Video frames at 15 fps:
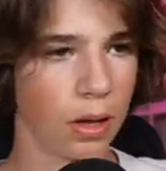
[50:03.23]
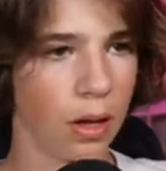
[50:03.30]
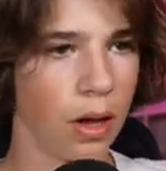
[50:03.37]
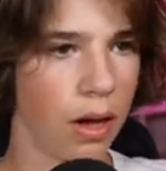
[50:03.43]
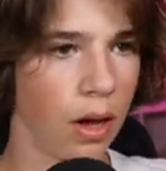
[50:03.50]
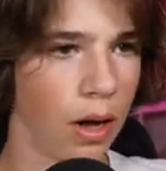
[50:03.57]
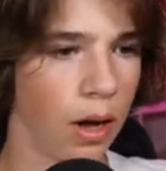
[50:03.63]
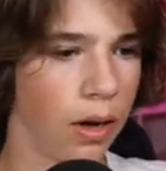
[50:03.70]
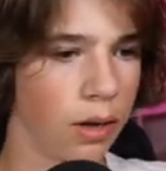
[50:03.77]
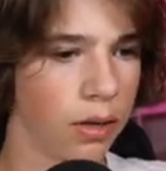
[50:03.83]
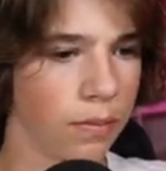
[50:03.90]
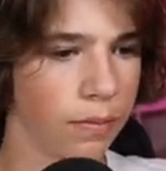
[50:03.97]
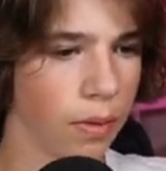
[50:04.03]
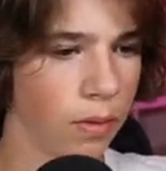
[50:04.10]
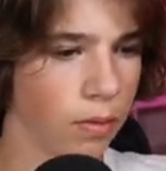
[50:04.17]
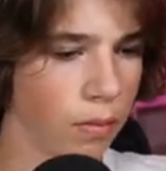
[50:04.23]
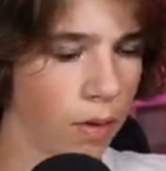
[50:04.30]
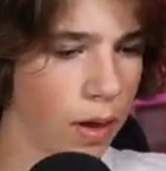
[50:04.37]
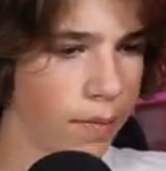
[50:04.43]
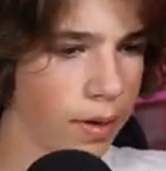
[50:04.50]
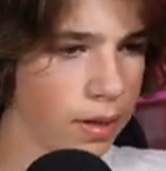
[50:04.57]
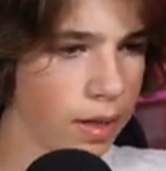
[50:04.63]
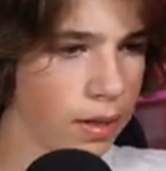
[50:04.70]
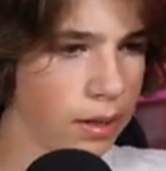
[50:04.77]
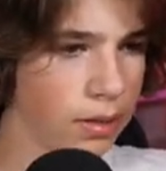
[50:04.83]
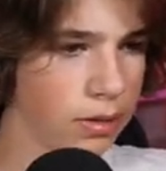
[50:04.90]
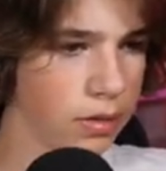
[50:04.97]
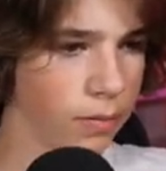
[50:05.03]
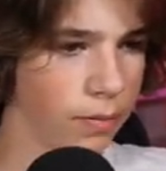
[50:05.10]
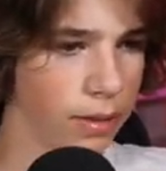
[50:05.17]
Alright. Oh, why
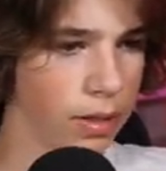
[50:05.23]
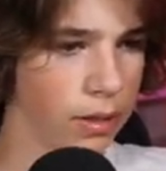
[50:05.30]
am I getting so